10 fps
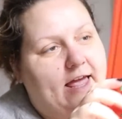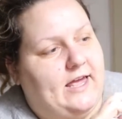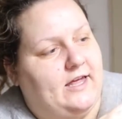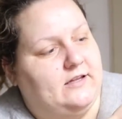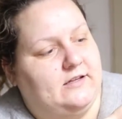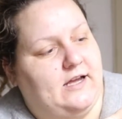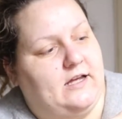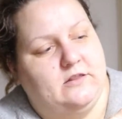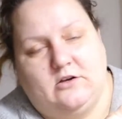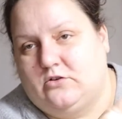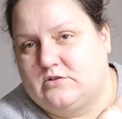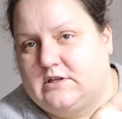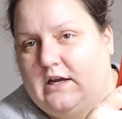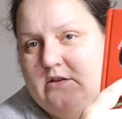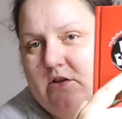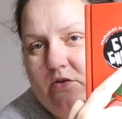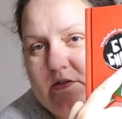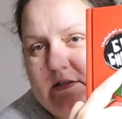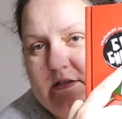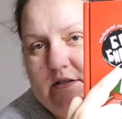And God knows,
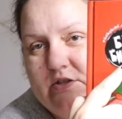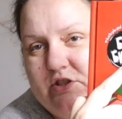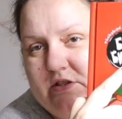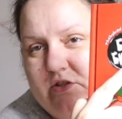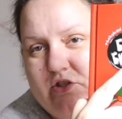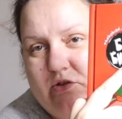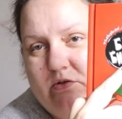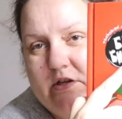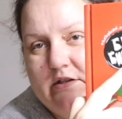this is just a joke.